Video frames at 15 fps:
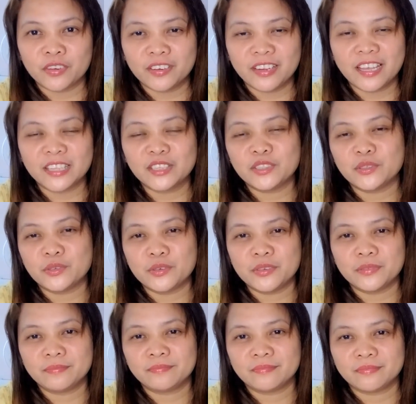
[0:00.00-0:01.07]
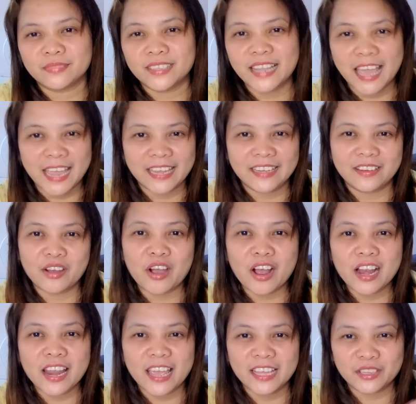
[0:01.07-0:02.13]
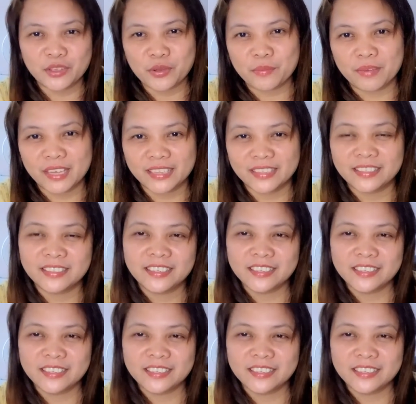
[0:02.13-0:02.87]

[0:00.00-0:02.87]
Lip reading: forget to like all and comment.